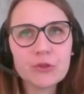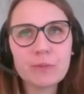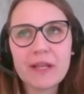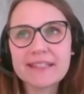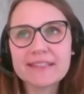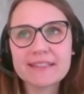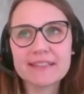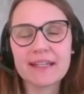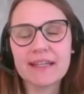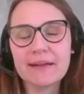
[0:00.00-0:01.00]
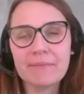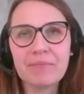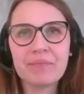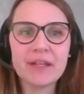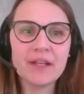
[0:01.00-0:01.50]
place
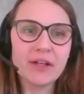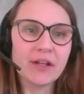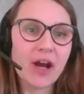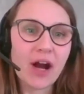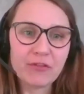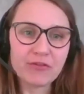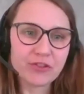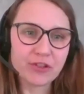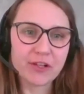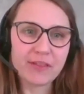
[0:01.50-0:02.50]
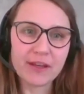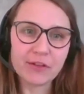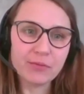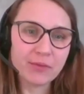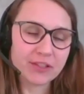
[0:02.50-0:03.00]
after the
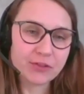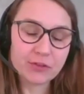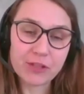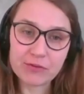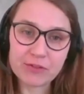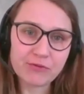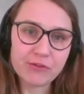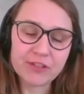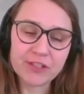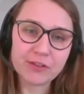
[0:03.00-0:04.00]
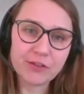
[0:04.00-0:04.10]
2015